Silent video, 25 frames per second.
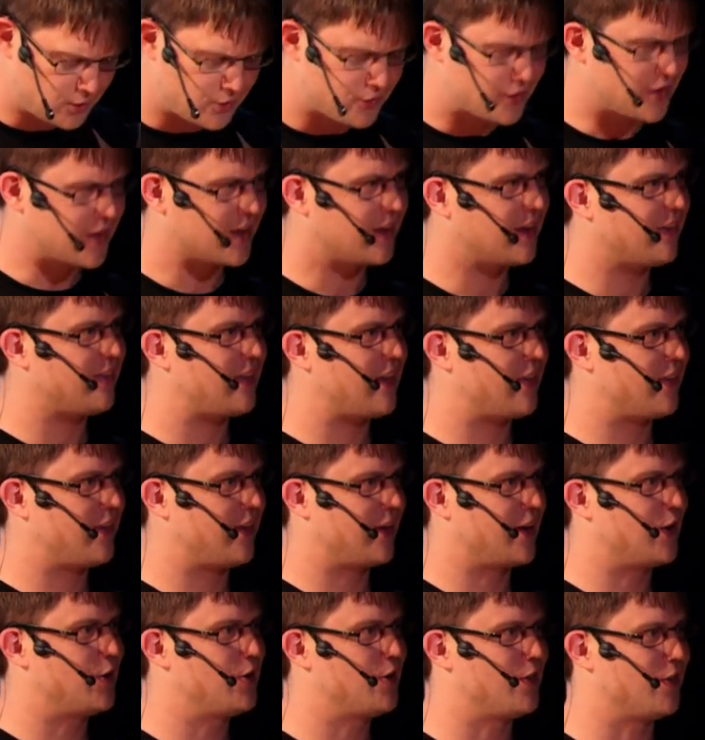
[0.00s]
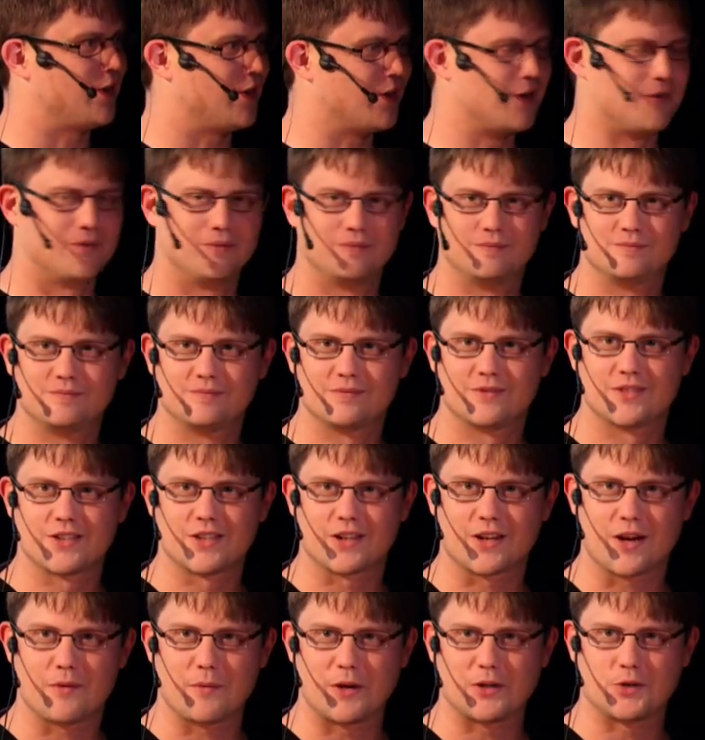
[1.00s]
I wonder if I can get that thing out of there.
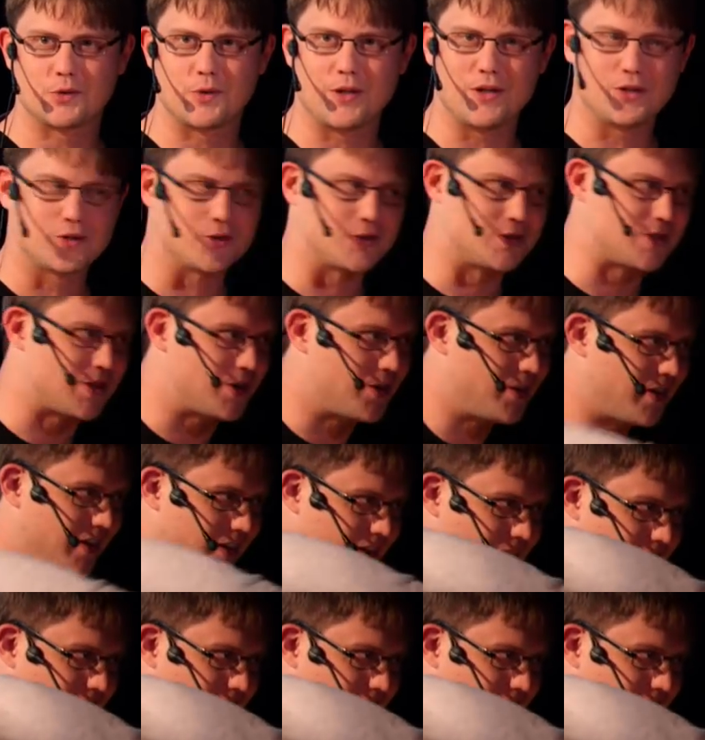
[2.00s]
So I got my tweezers out and